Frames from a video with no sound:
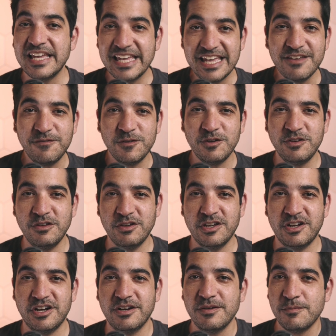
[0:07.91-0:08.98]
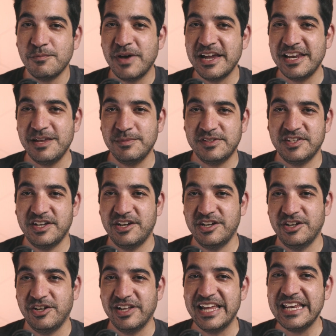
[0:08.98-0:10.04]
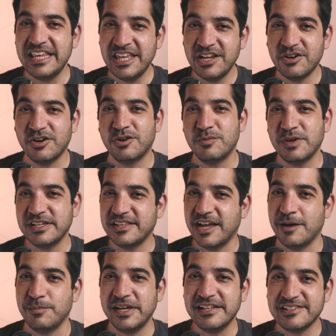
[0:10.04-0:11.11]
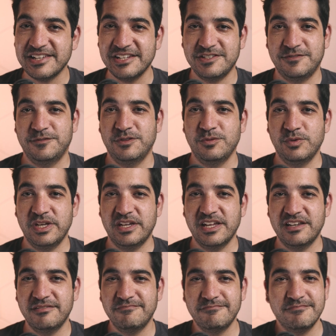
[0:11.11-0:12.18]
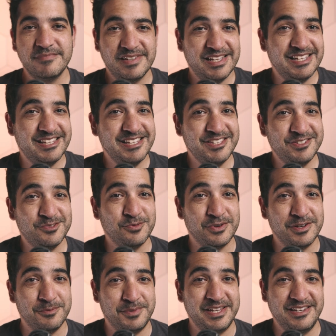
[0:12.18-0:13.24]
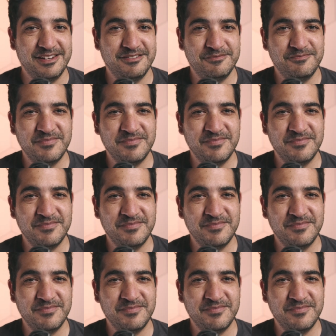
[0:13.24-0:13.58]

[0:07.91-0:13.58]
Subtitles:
If you're new here, my name is Ariel, and here are my top insights for the week, and at least one opinion.